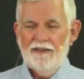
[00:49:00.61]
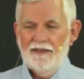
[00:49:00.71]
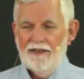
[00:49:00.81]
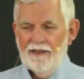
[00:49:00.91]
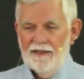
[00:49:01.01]

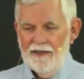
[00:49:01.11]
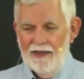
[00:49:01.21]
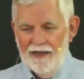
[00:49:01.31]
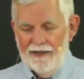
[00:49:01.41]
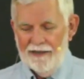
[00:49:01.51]
and
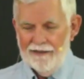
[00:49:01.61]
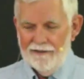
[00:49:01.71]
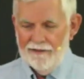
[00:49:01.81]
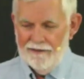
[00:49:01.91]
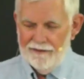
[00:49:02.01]
the
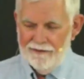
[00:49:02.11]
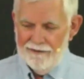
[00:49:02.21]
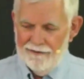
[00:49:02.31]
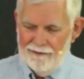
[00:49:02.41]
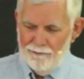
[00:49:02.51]

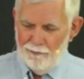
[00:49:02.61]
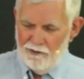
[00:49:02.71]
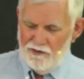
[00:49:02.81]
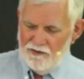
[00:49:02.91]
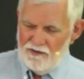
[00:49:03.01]
person said
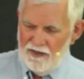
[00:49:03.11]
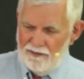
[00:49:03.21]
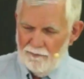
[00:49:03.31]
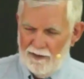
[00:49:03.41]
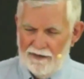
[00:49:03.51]
to me,
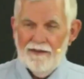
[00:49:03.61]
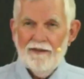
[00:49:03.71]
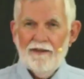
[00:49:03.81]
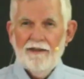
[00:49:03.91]
I